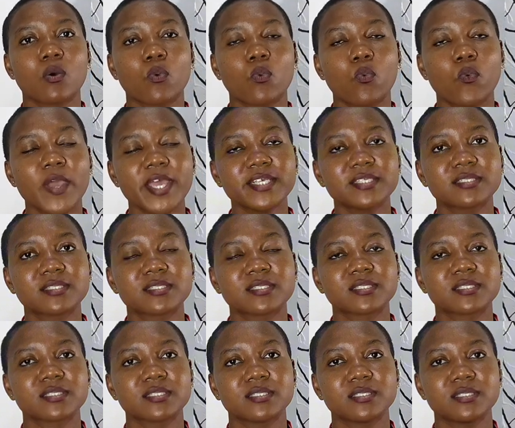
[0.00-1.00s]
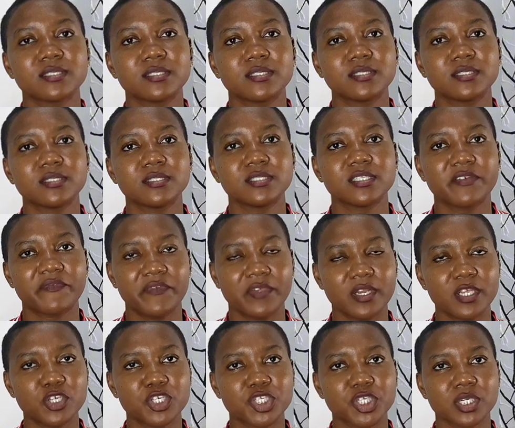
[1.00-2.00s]
waist
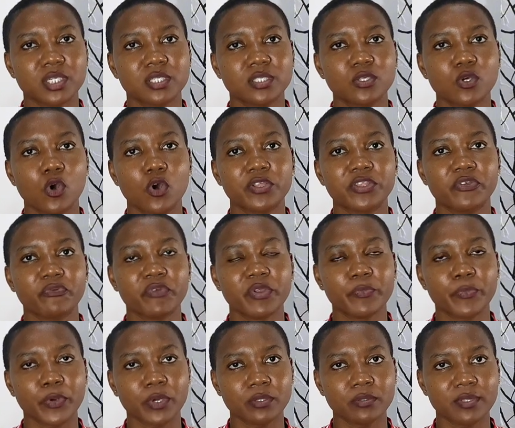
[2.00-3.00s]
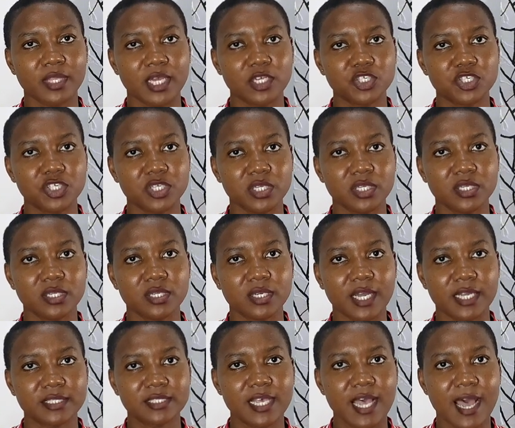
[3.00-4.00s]
definition or the ribbon that she
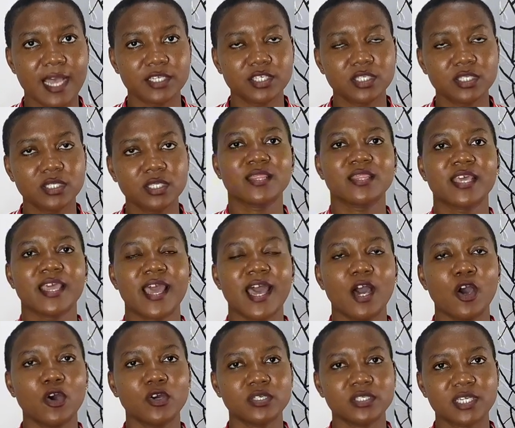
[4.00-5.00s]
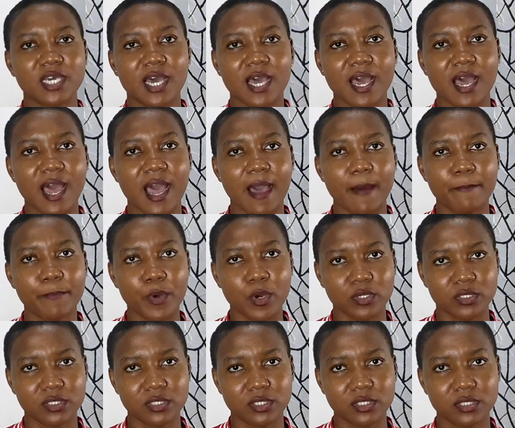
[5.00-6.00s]
attached, they are under her
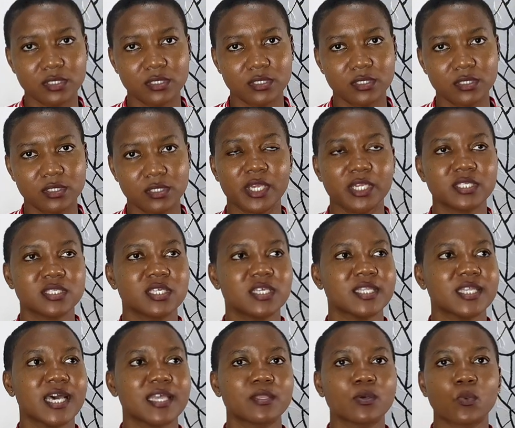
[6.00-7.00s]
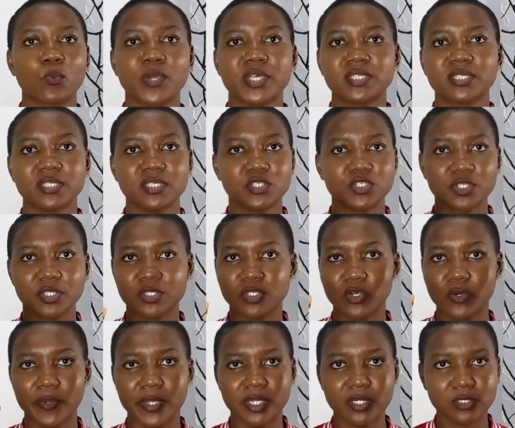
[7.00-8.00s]
bust. You can see that the waist is just
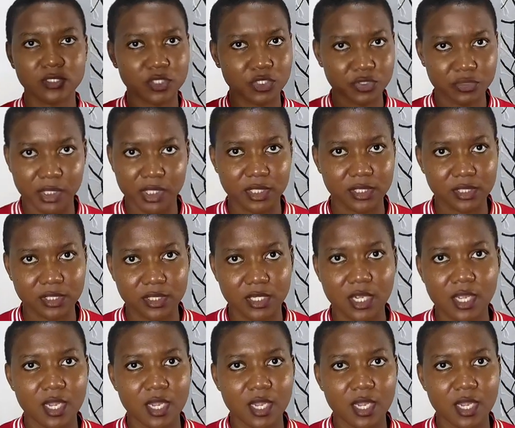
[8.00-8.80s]
going straight.